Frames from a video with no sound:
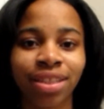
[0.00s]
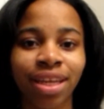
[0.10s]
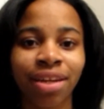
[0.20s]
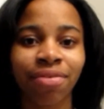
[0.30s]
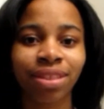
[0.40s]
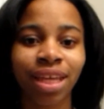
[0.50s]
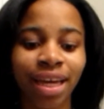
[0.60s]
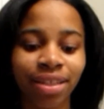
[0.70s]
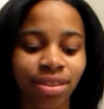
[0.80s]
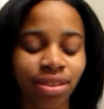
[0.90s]
and it was
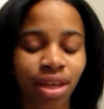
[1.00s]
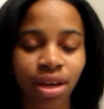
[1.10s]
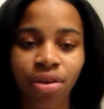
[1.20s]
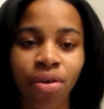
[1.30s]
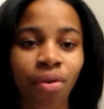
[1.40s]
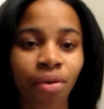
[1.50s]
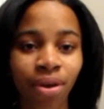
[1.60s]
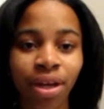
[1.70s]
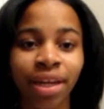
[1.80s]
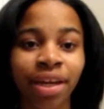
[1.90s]
like stuck
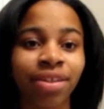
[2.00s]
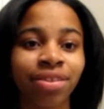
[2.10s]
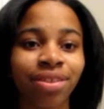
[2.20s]
on there.